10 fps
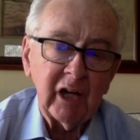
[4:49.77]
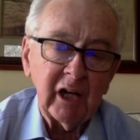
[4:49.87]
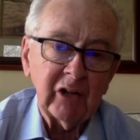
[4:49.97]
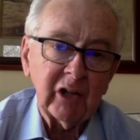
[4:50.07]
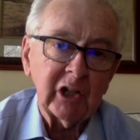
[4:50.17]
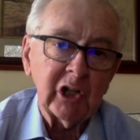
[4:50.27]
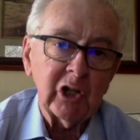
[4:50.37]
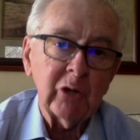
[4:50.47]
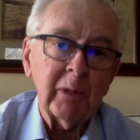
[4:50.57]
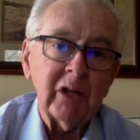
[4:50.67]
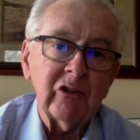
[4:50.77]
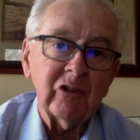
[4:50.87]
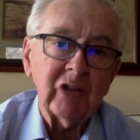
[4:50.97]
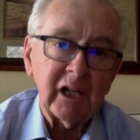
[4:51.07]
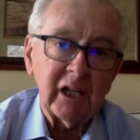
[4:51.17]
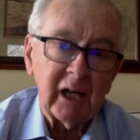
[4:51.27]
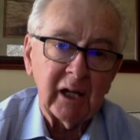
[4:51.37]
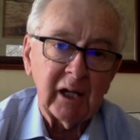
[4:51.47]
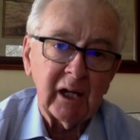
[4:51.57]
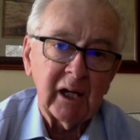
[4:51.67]
I took it to UBC,
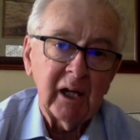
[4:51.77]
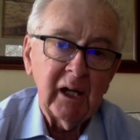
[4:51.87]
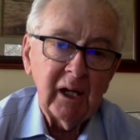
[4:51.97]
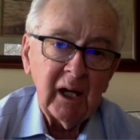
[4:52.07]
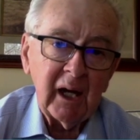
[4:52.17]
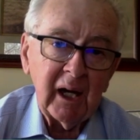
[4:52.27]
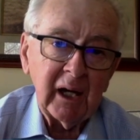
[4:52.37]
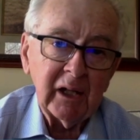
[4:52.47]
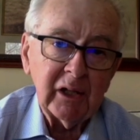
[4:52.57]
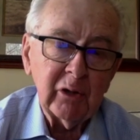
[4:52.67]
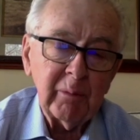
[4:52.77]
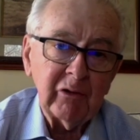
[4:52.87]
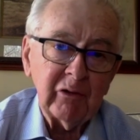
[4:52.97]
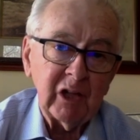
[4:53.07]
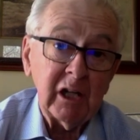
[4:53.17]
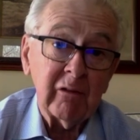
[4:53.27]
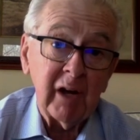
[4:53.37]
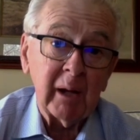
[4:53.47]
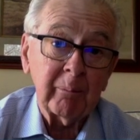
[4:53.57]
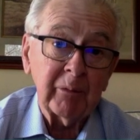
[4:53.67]
and UBC uh, uh,
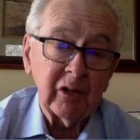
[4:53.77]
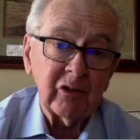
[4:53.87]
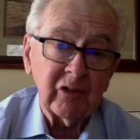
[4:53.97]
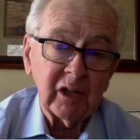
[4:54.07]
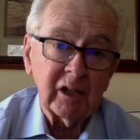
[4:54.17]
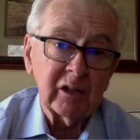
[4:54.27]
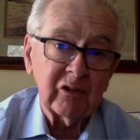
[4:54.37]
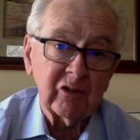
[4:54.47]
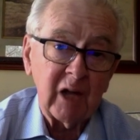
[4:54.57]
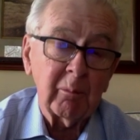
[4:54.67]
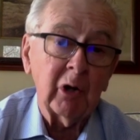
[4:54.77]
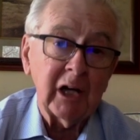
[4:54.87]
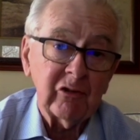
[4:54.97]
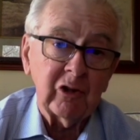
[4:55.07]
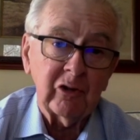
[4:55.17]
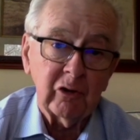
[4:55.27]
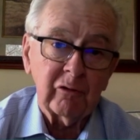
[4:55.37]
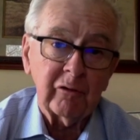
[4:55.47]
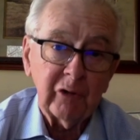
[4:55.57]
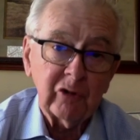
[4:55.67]
developed this Summer Institute
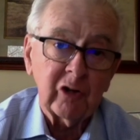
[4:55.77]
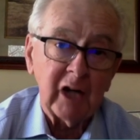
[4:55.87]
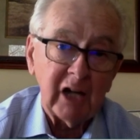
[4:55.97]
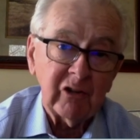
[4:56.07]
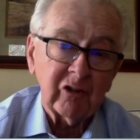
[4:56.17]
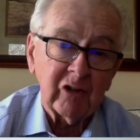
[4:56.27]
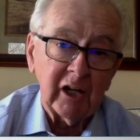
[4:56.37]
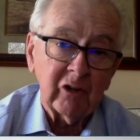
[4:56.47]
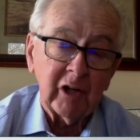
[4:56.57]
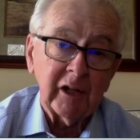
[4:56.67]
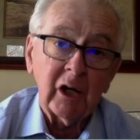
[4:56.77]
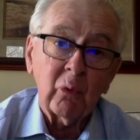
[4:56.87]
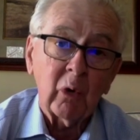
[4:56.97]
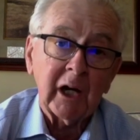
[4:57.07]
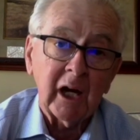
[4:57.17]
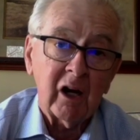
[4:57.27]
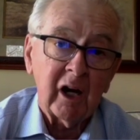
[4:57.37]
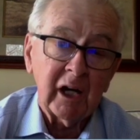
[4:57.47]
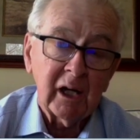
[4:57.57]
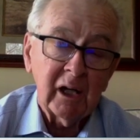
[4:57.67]
for Future Legislators, and they're working
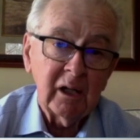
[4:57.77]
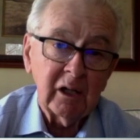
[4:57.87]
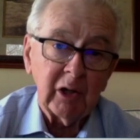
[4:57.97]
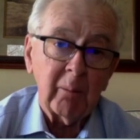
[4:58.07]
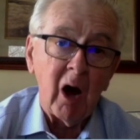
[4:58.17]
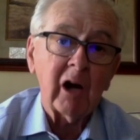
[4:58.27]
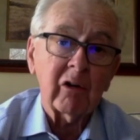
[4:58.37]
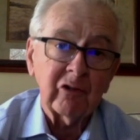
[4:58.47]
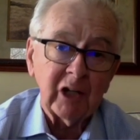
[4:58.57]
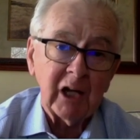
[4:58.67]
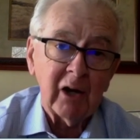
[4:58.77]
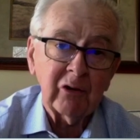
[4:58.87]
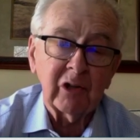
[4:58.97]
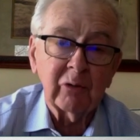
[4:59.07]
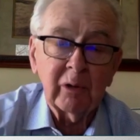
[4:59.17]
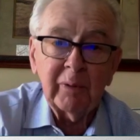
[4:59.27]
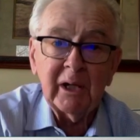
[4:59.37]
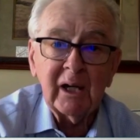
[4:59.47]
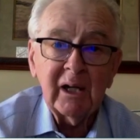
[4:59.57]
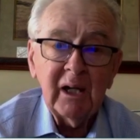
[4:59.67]
on a democracy house that would
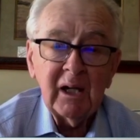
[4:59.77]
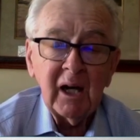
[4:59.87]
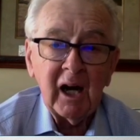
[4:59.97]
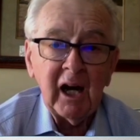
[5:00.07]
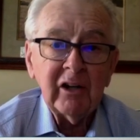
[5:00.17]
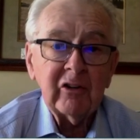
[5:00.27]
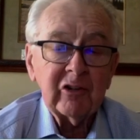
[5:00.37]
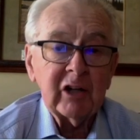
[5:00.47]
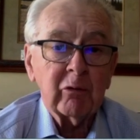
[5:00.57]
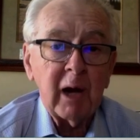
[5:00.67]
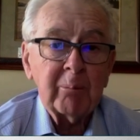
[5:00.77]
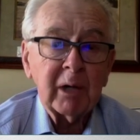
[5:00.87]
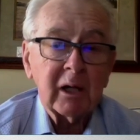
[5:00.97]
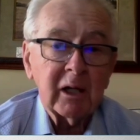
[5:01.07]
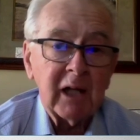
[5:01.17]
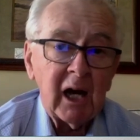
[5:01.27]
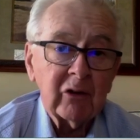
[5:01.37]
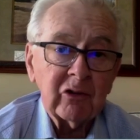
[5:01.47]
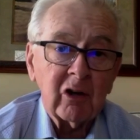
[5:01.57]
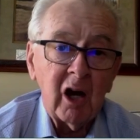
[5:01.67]
be a 100 seat replica of the
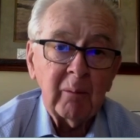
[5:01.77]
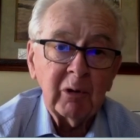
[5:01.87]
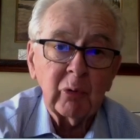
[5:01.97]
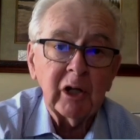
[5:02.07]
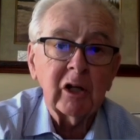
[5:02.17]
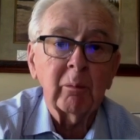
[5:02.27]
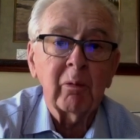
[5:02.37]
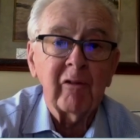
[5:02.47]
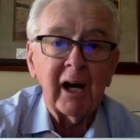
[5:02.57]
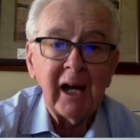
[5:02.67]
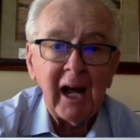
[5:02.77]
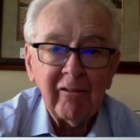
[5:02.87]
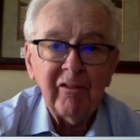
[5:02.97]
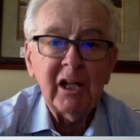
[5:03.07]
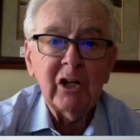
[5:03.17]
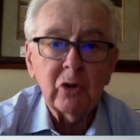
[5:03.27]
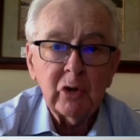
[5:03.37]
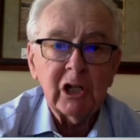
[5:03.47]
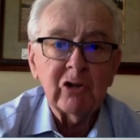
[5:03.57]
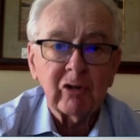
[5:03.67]
House of Commons, where you could provide heavy
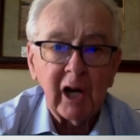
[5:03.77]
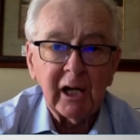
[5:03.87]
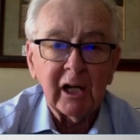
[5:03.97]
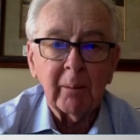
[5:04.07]
duty training